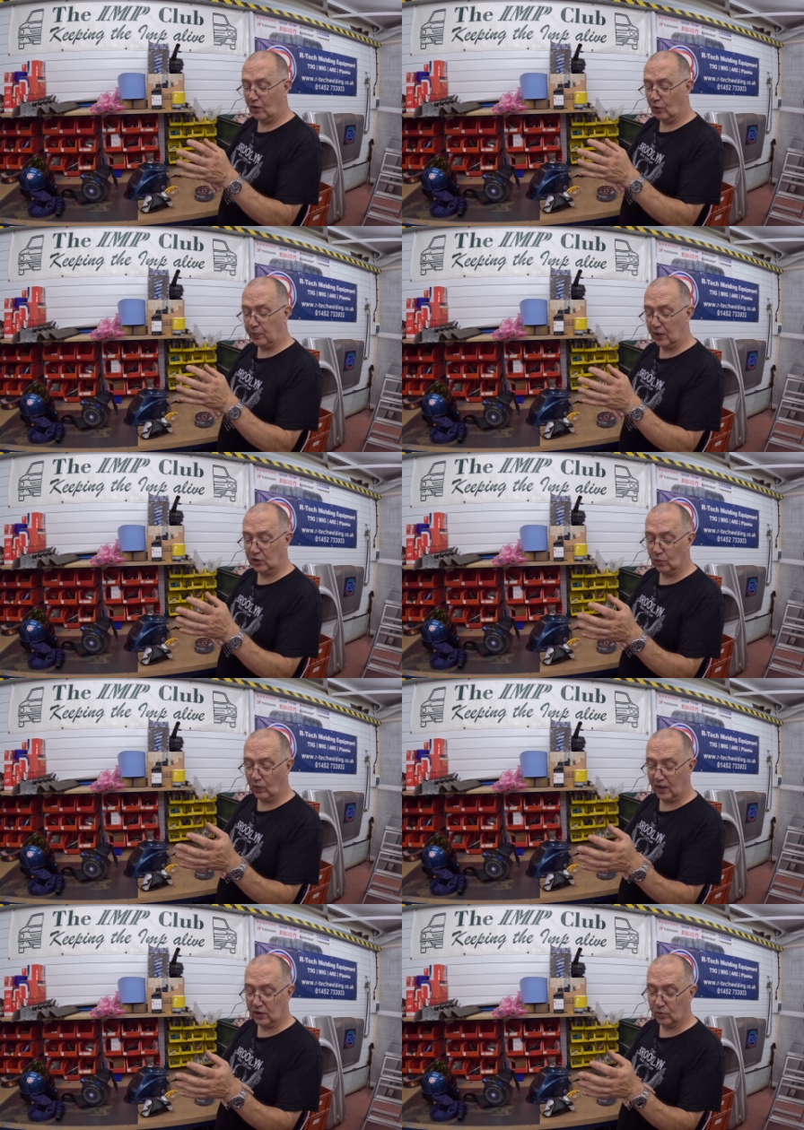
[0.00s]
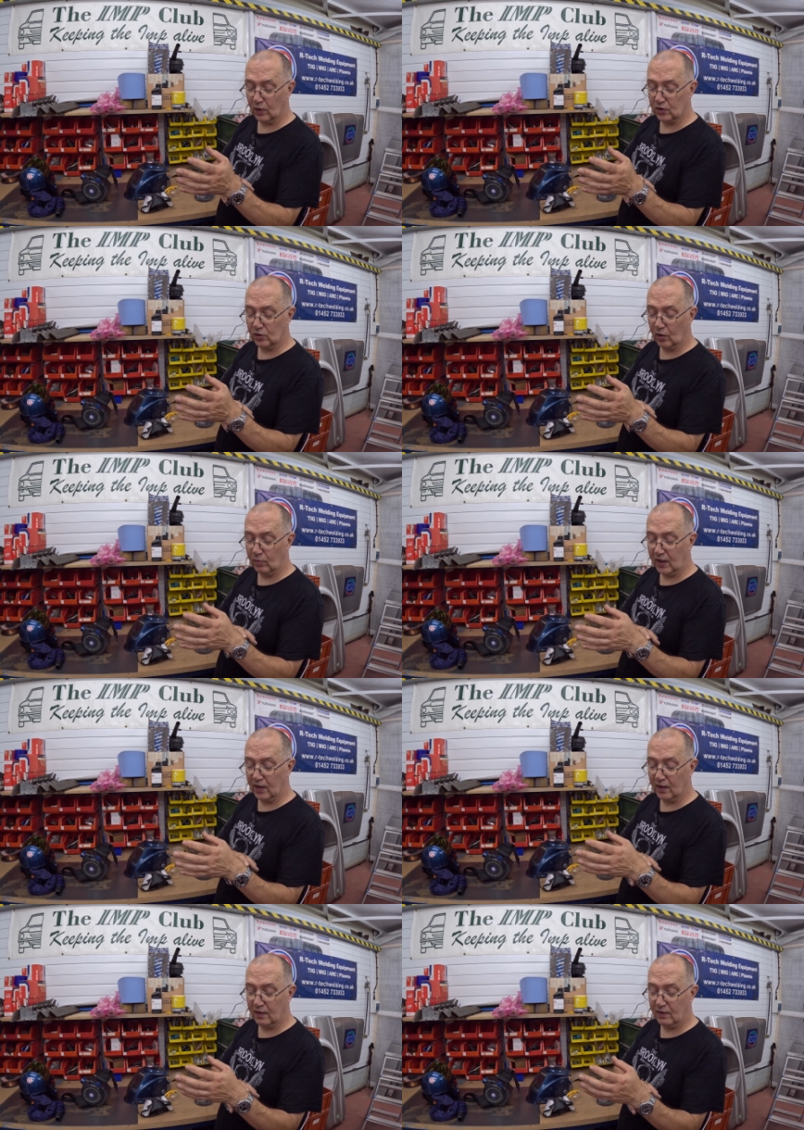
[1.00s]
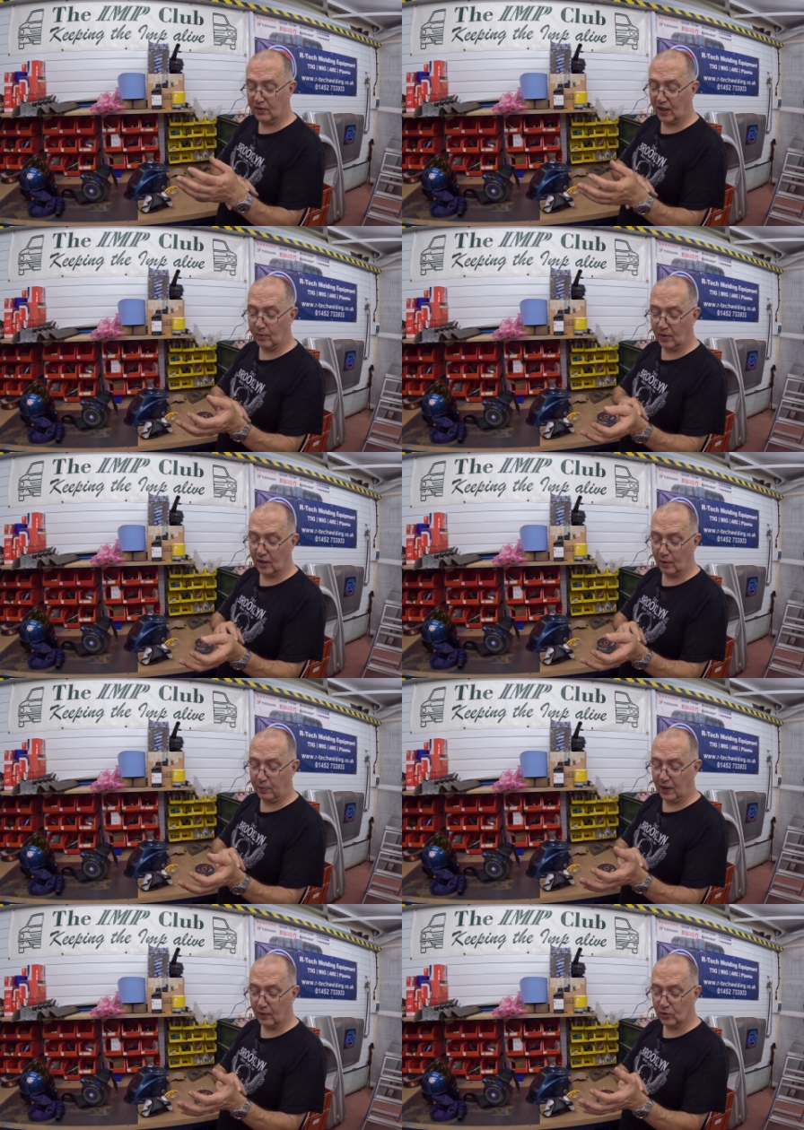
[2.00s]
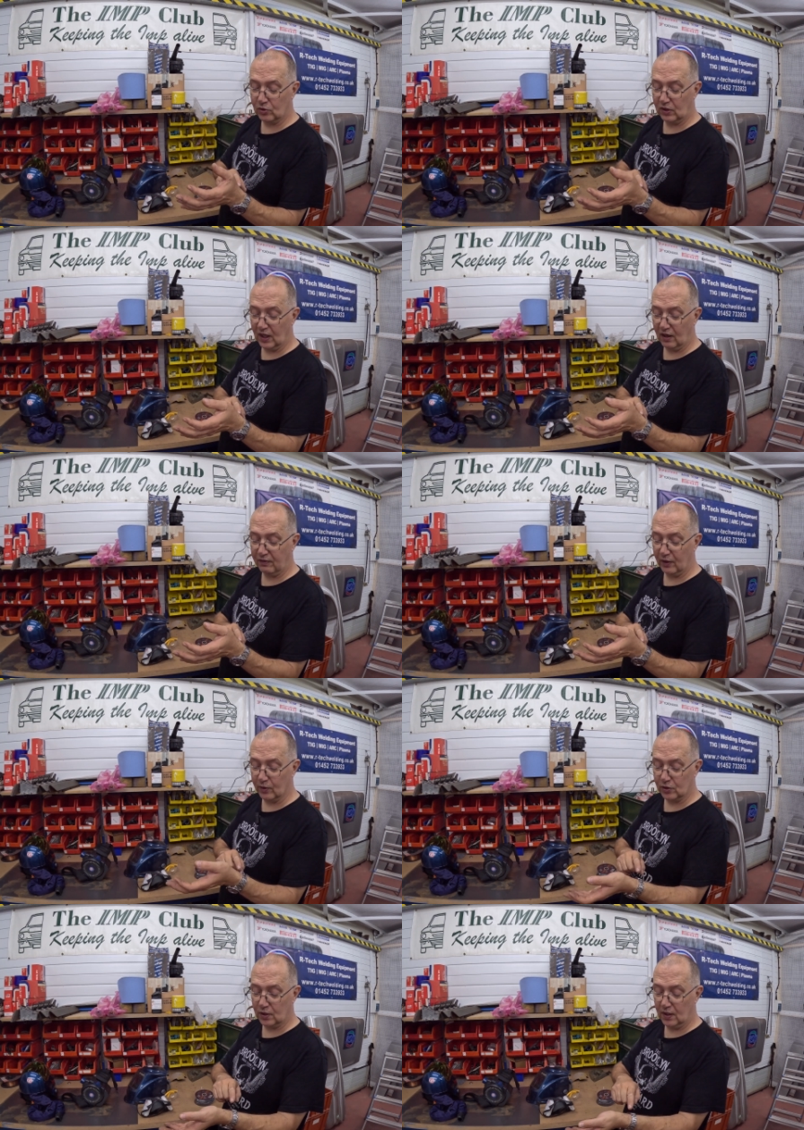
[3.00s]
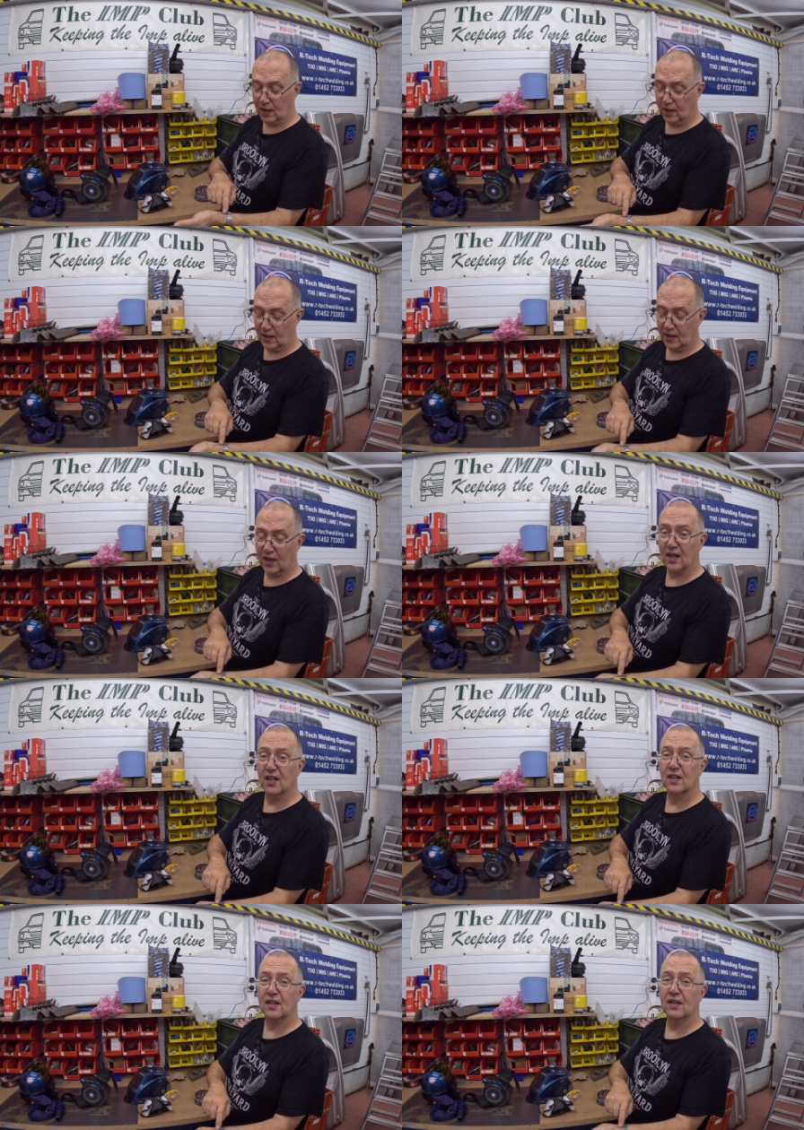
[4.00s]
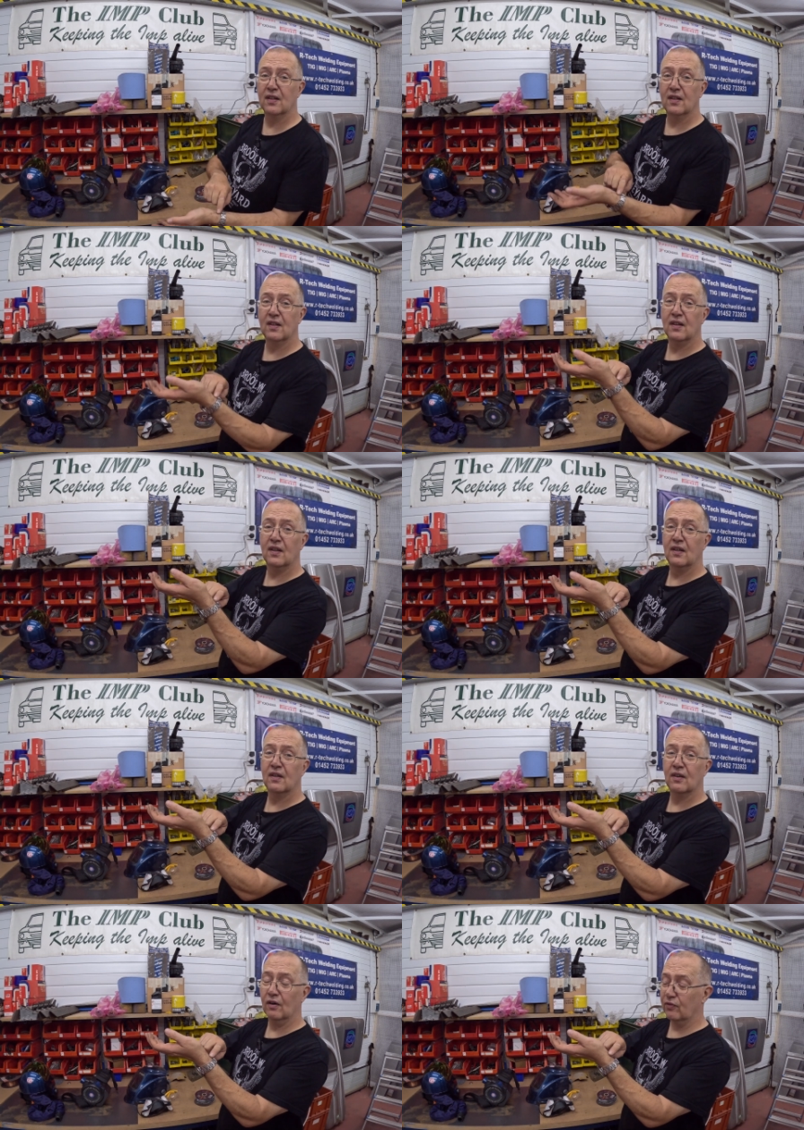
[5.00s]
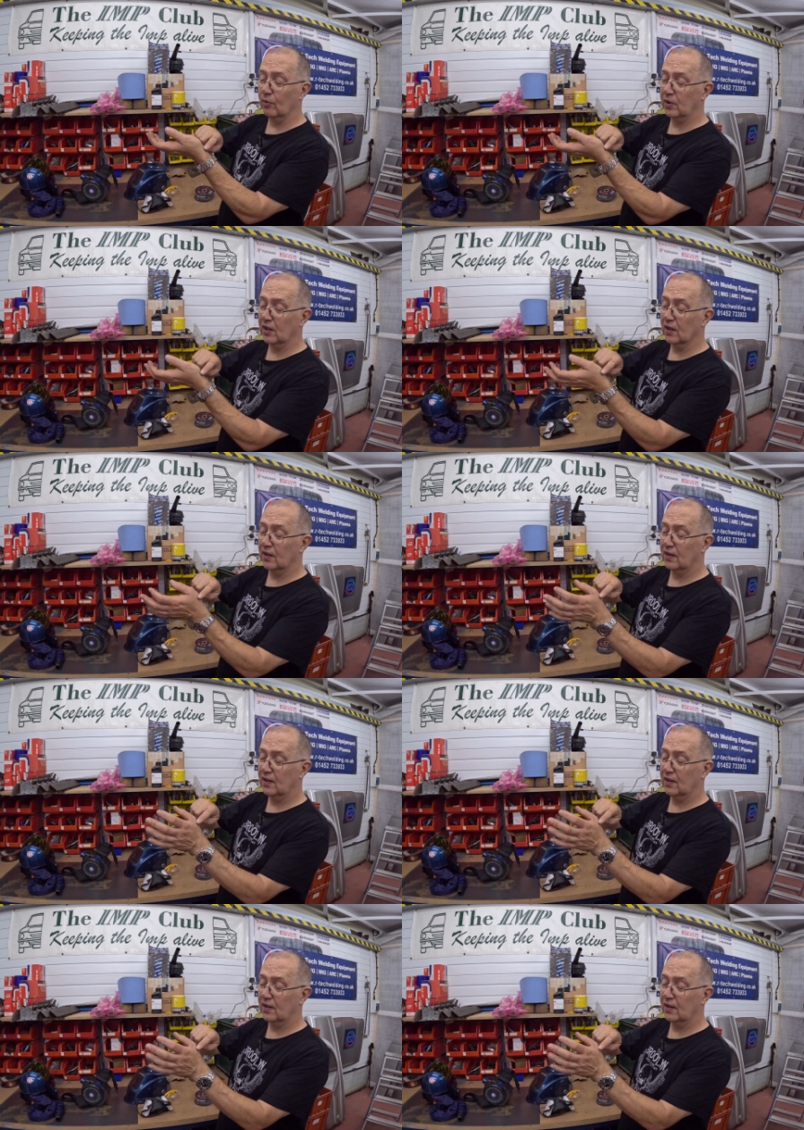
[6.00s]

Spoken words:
Operation wise, what is normally a 30-minute repair was 3.5 hours, and up from here